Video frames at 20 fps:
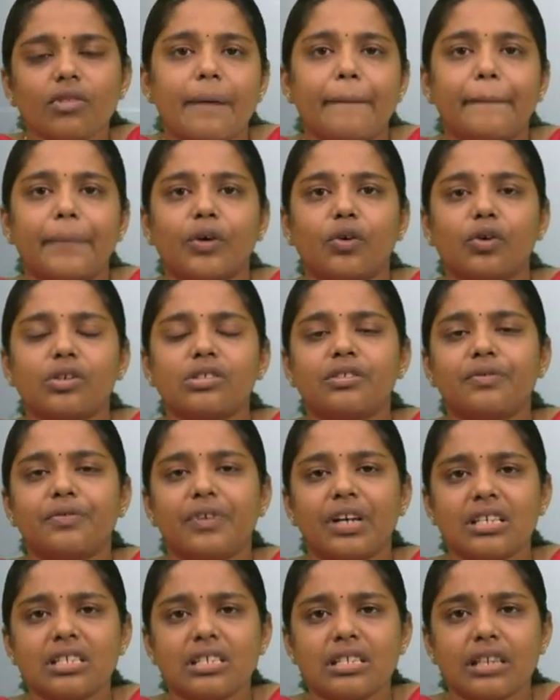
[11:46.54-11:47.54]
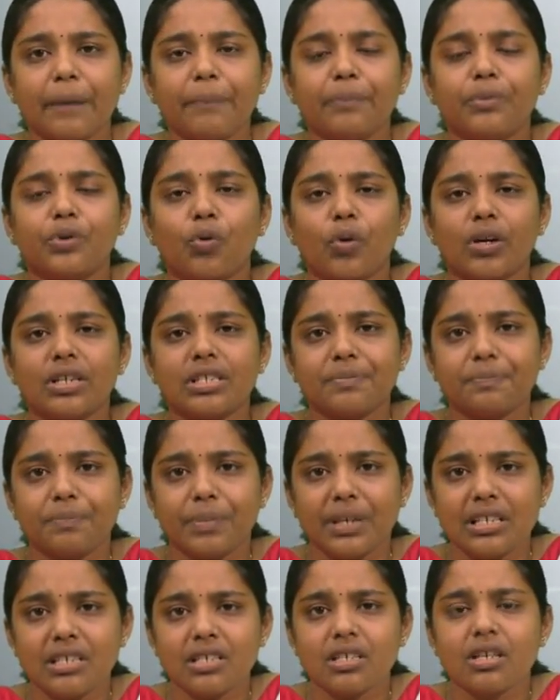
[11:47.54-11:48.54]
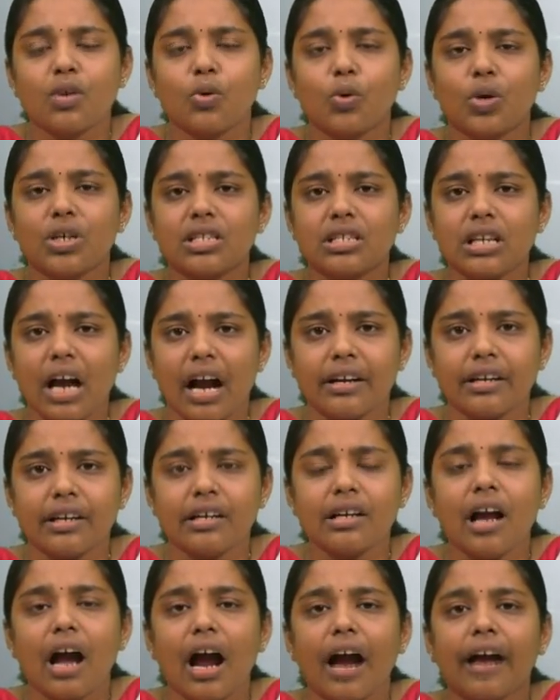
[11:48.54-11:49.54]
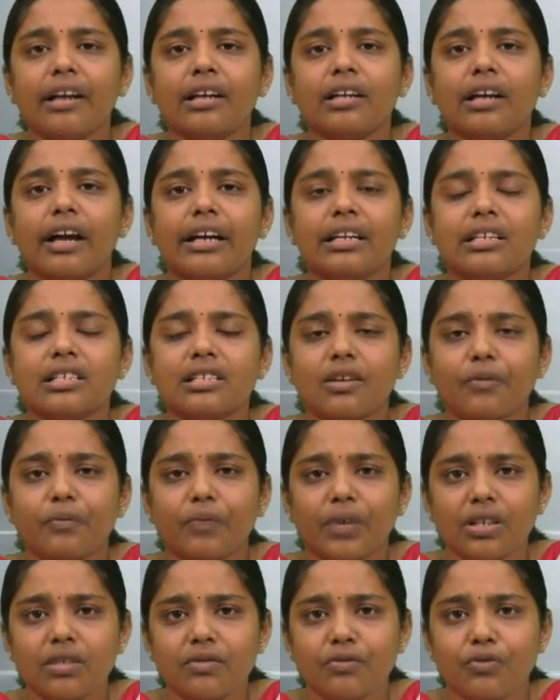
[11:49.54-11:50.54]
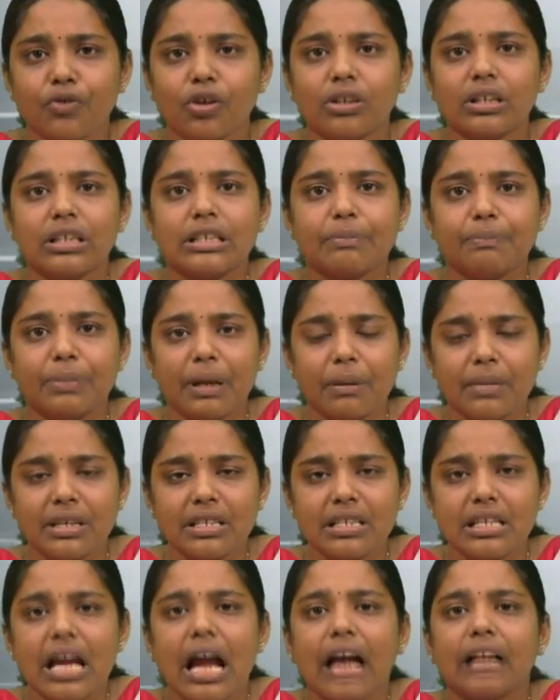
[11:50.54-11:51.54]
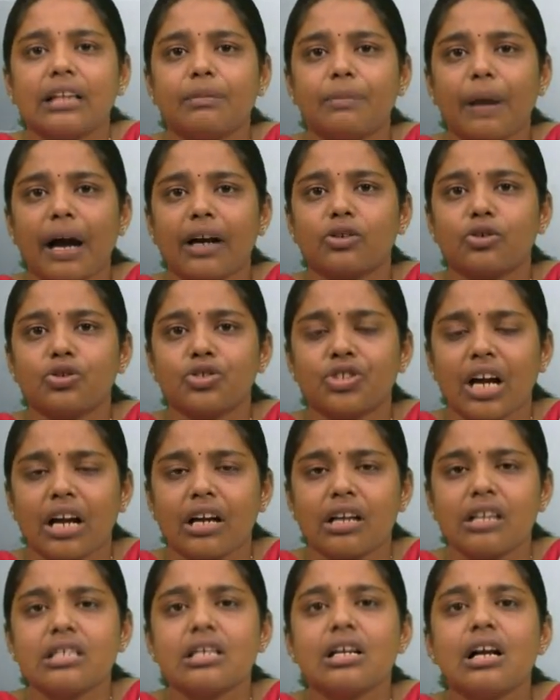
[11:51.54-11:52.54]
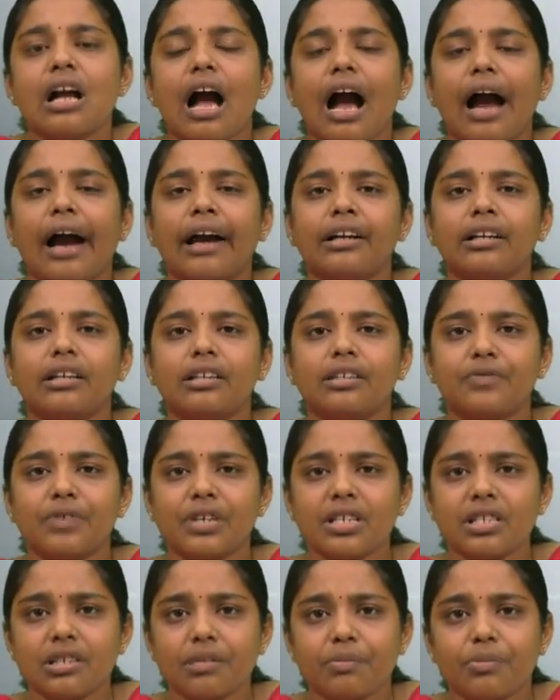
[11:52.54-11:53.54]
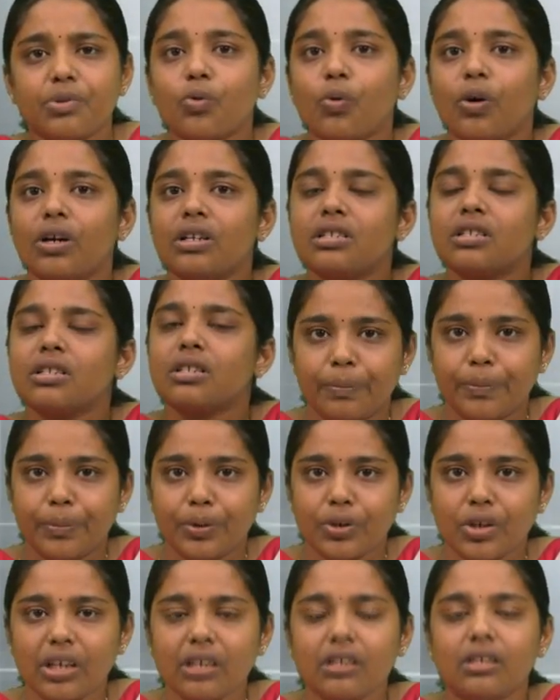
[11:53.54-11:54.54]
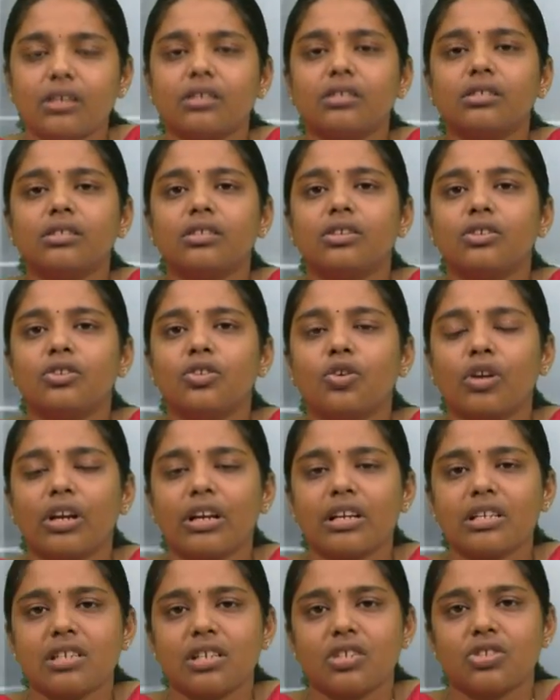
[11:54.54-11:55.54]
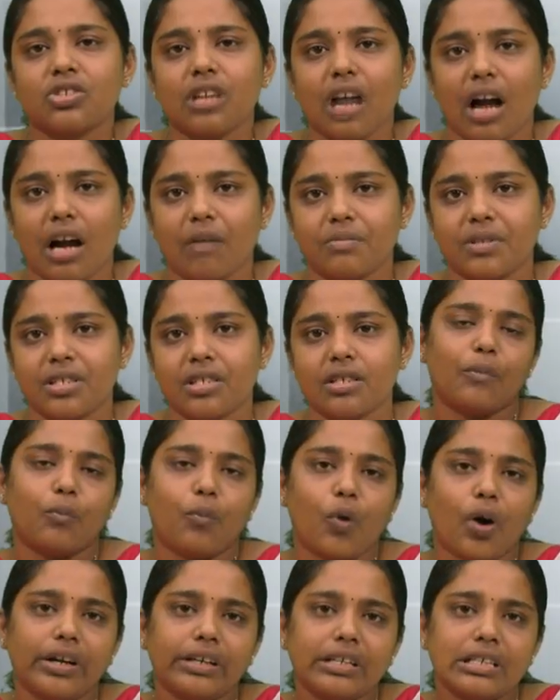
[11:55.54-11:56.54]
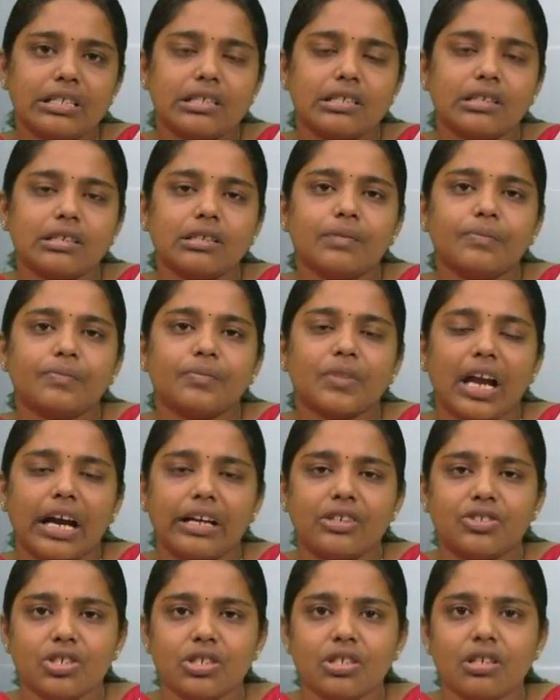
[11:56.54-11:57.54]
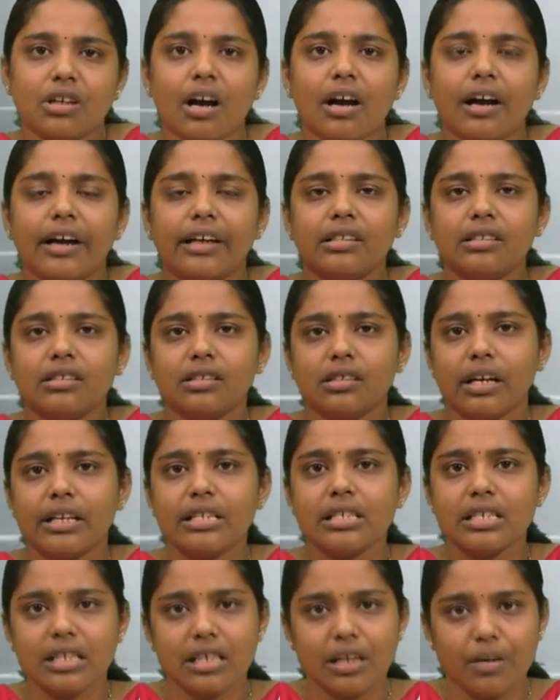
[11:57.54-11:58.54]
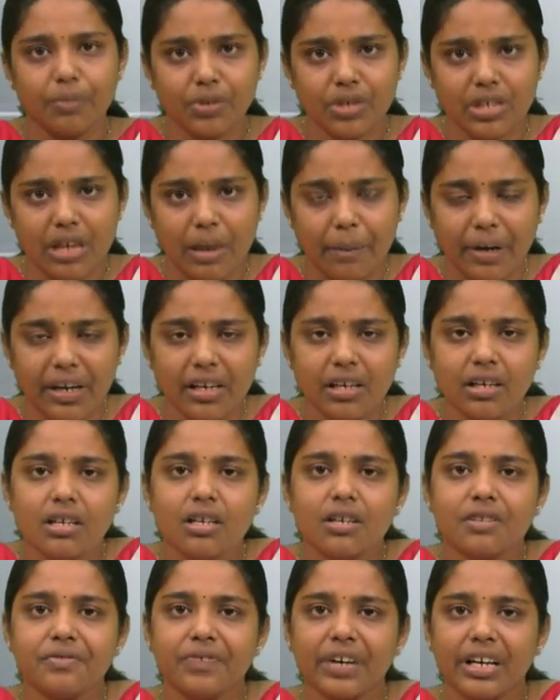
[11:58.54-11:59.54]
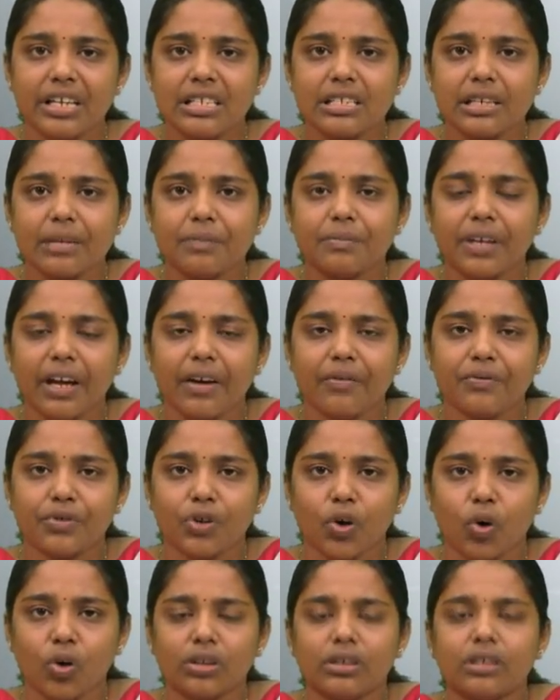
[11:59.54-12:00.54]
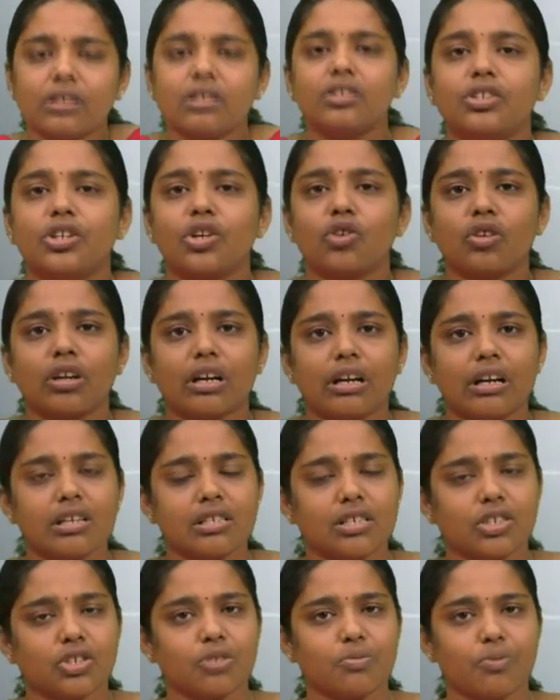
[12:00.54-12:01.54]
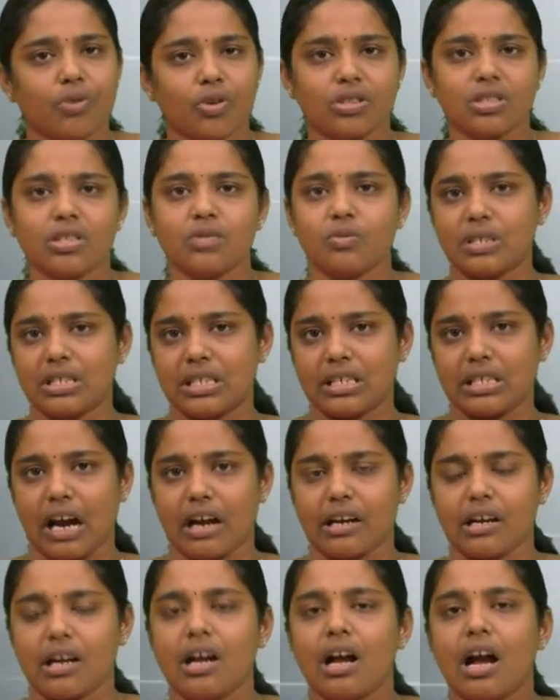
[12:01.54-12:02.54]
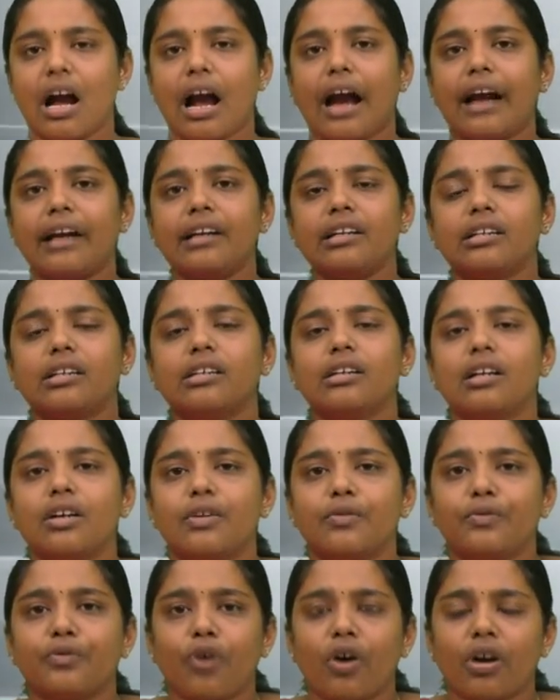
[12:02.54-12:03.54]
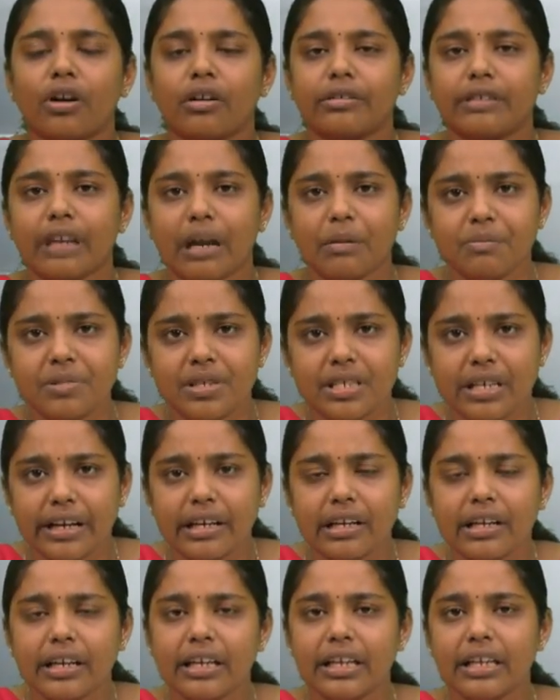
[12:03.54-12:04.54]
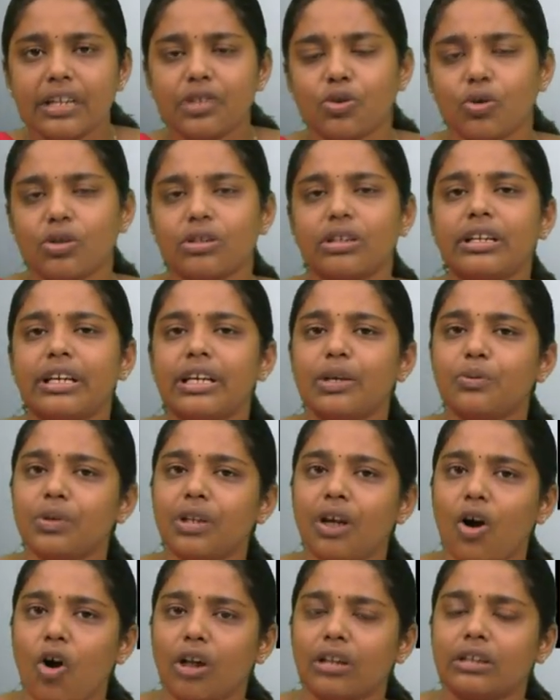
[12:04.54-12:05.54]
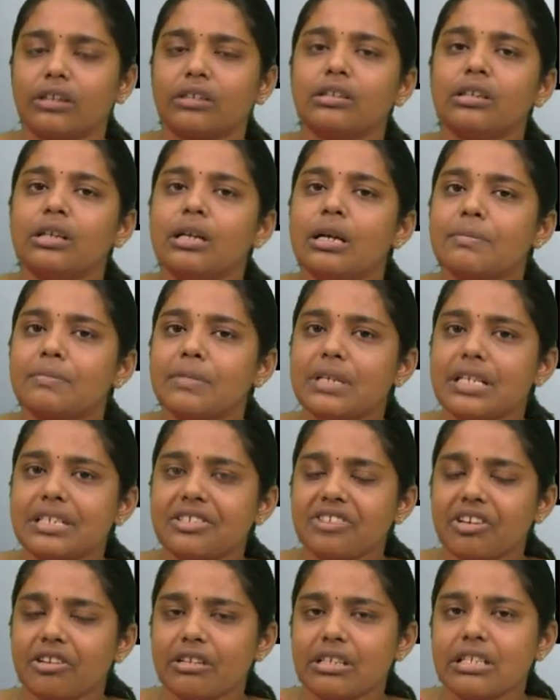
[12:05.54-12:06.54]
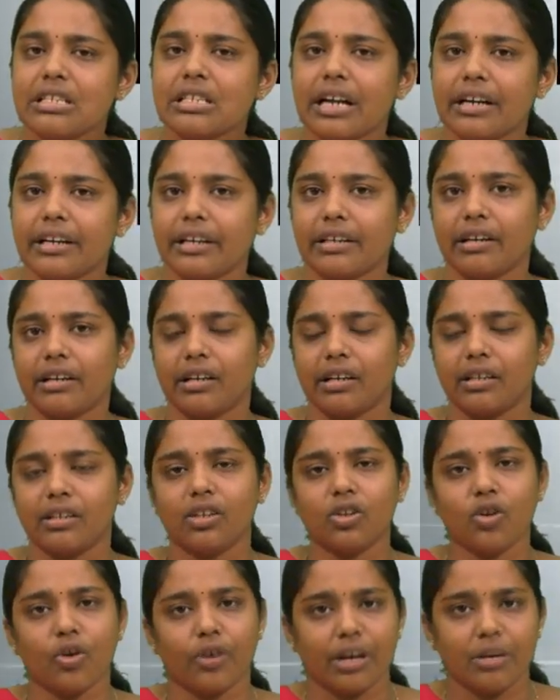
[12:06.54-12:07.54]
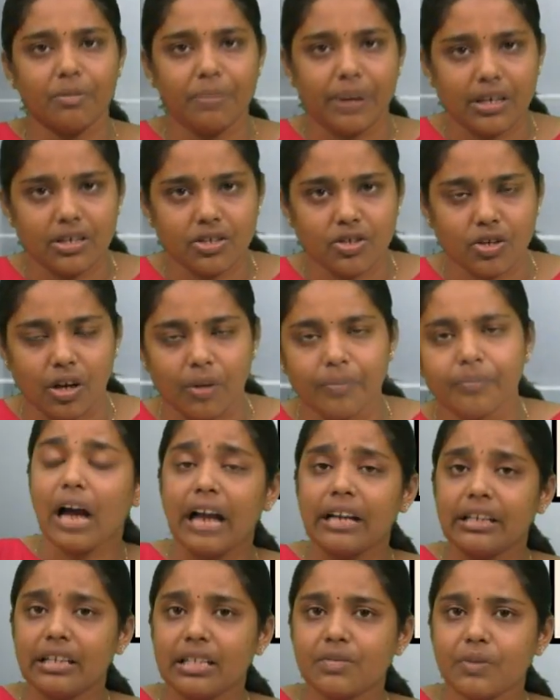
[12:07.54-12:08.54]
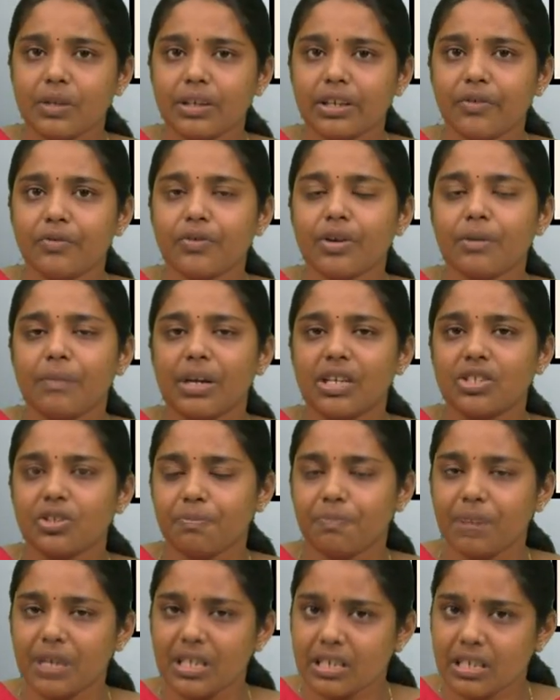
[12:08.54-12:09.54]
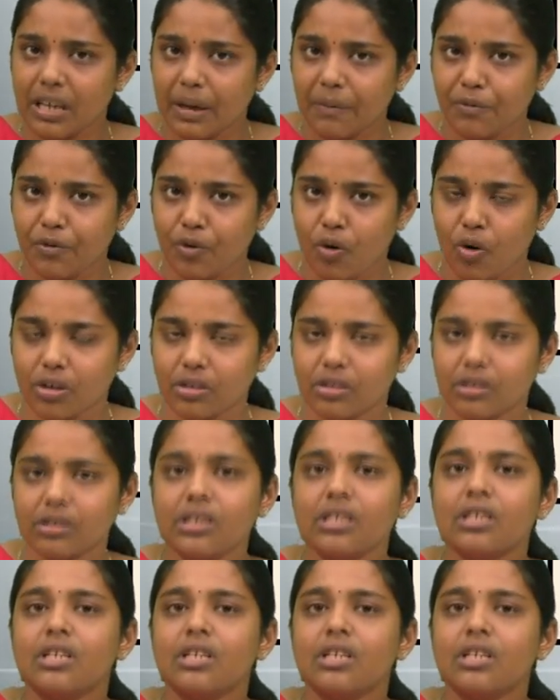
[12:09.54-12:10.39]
because the first step towards a peace was started and it is a win for the diplomacy and the backdoor channels and the first step towards putting the nuclearization arms. What is the agenda in the, in the Singapore summit? First step, they have told that denuclearization process will start. And for Trump said he told that he will halt the military drills conducted in the Korean Peninsula, and this will give you a major peacetime for the